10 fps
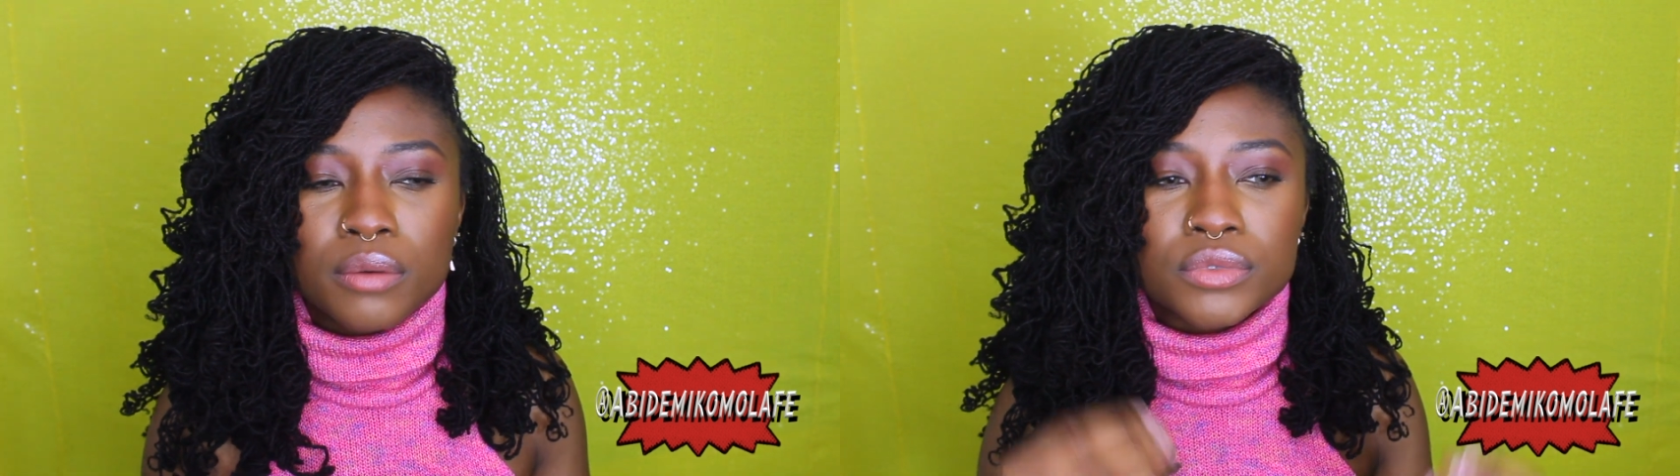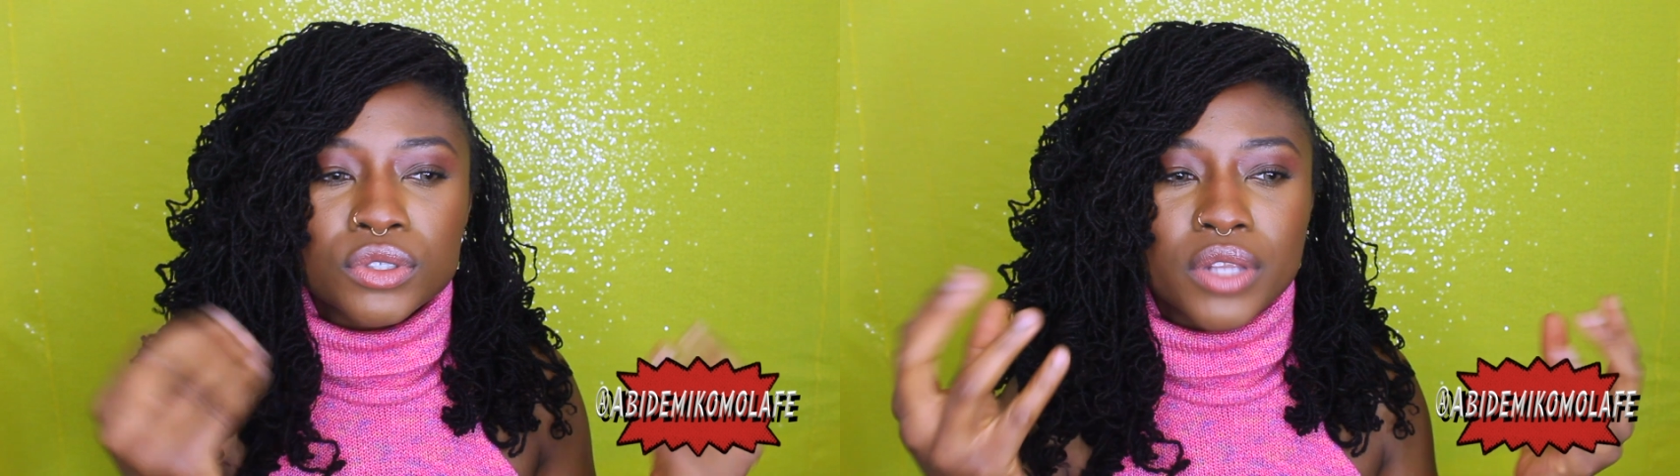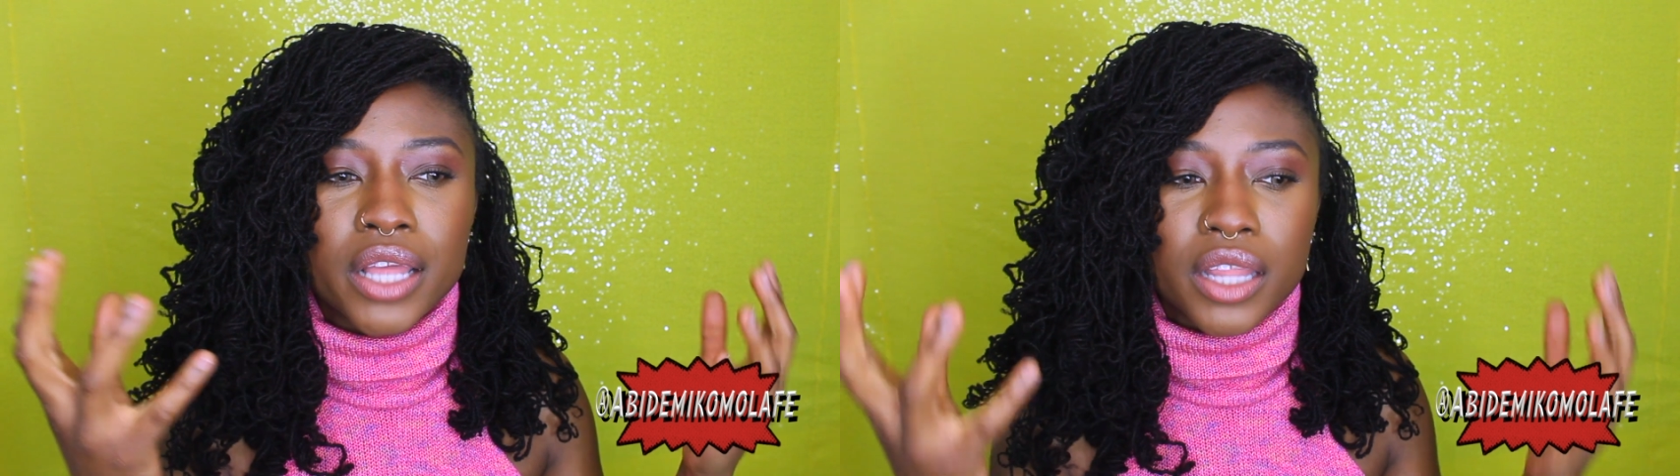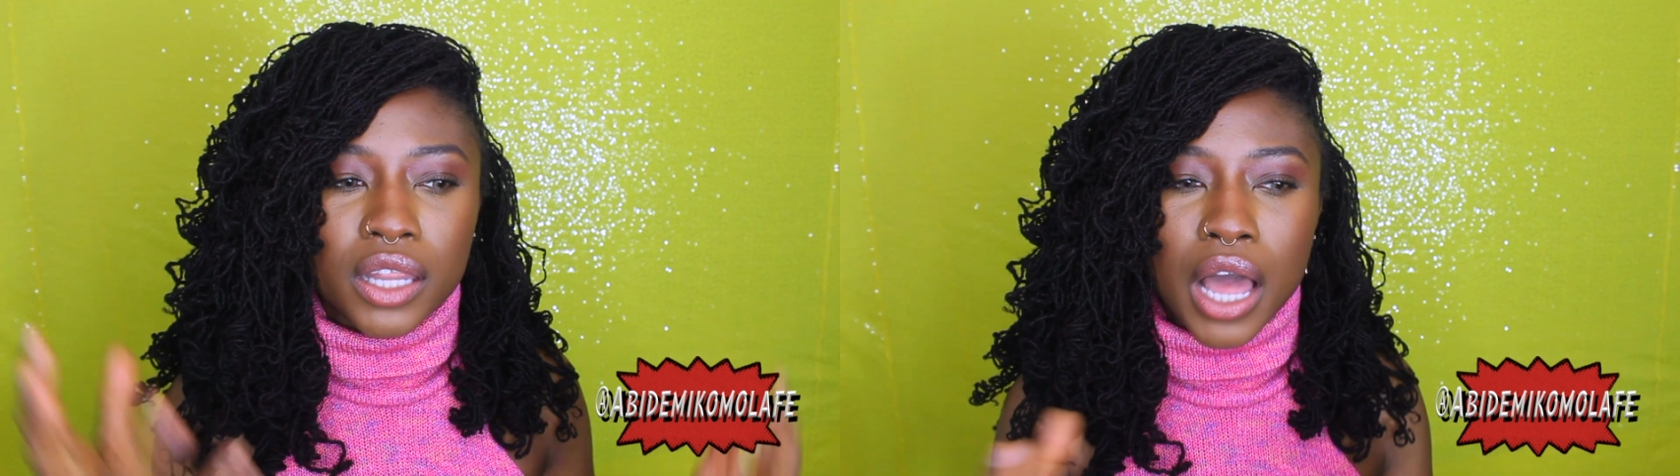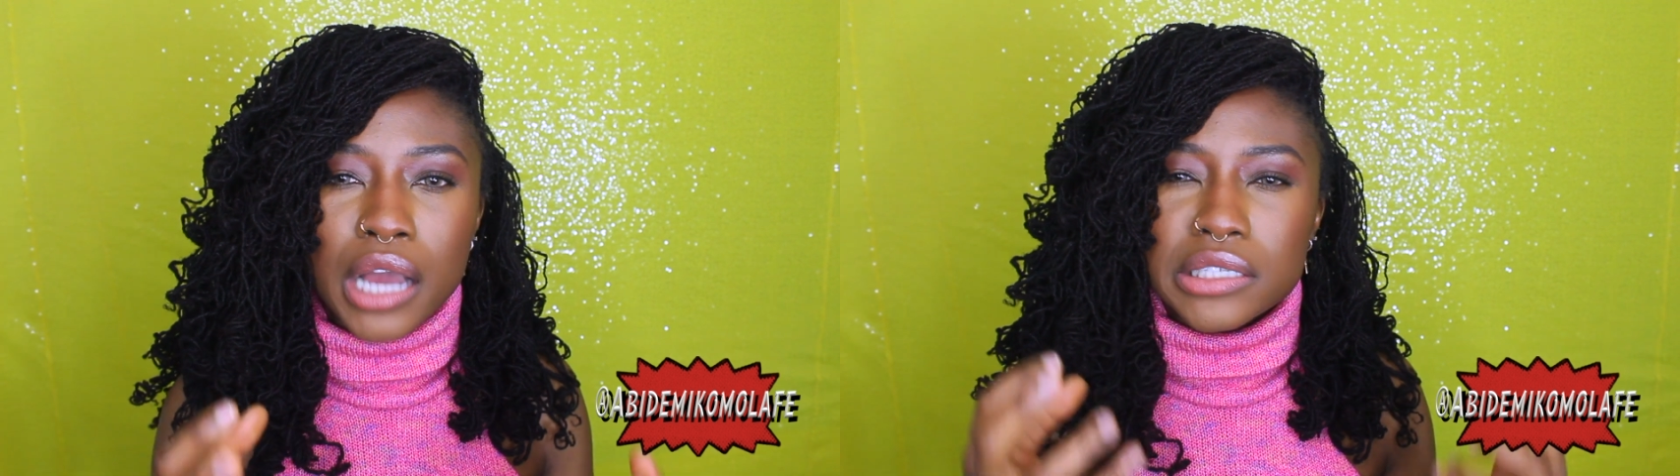so that the
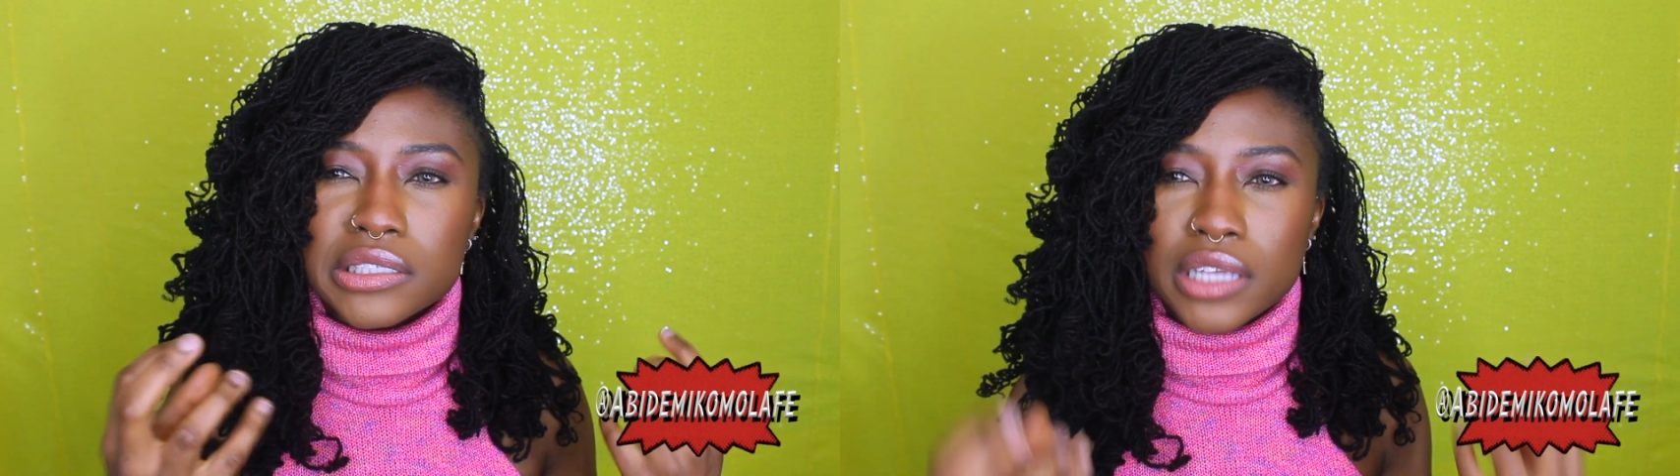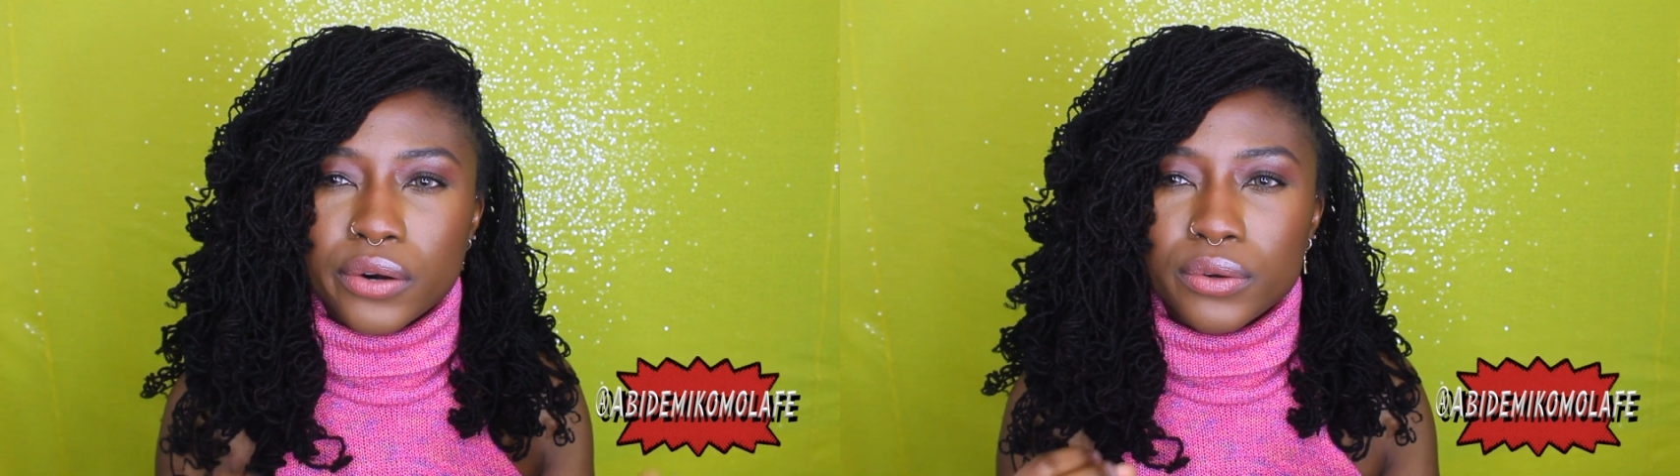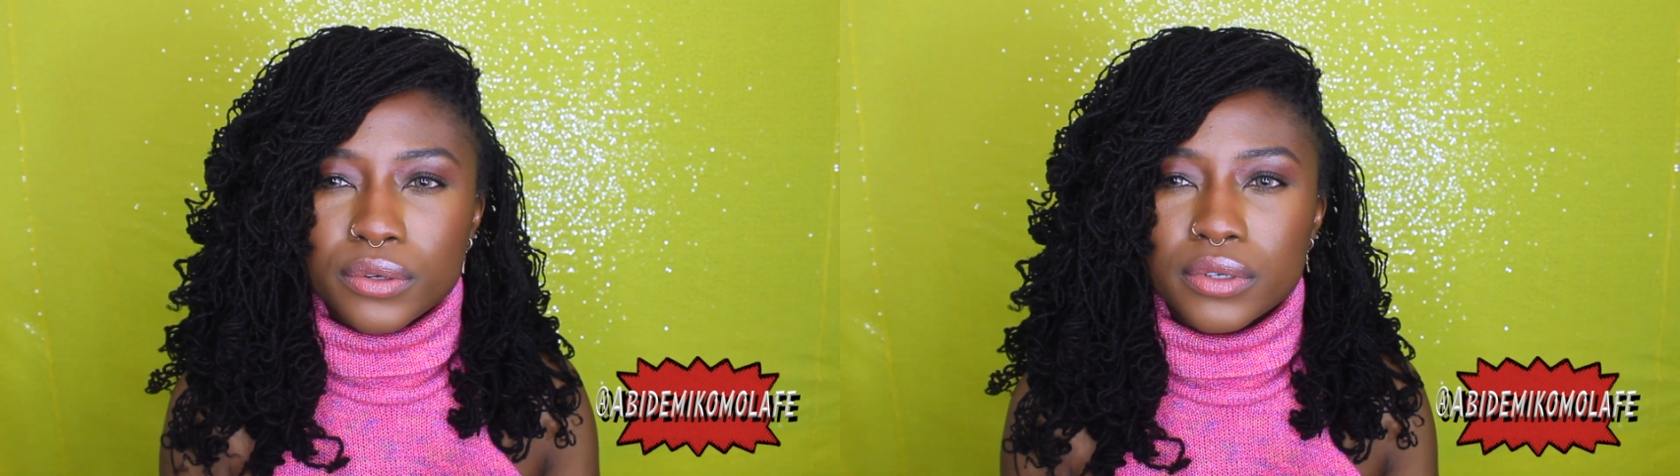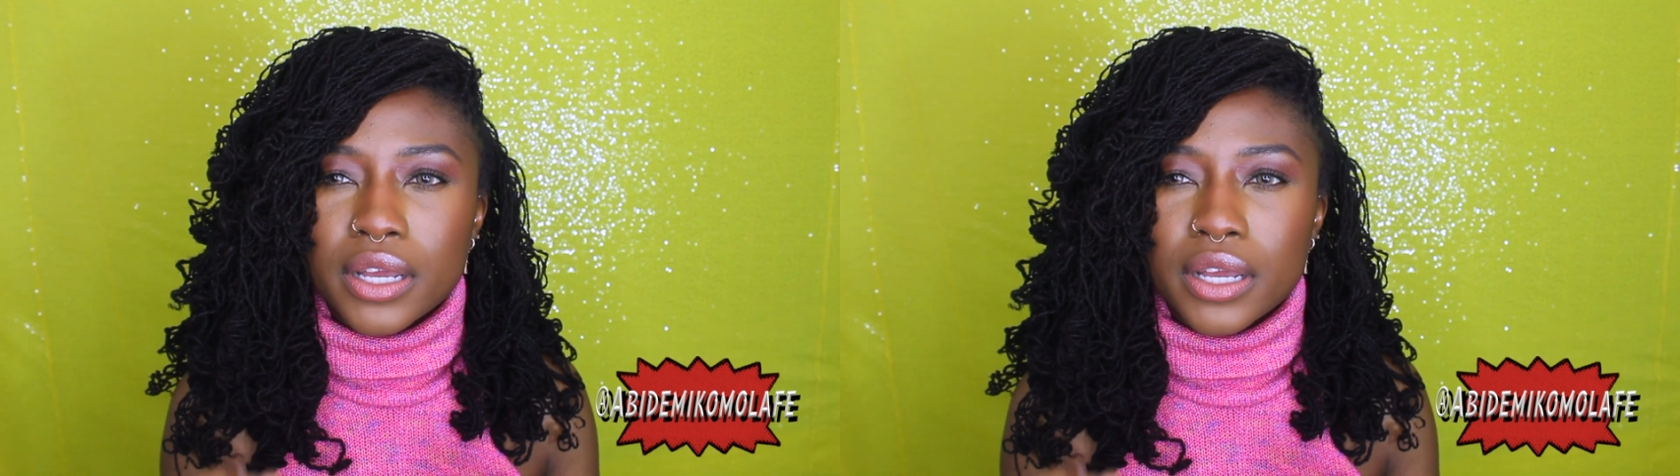locks settle,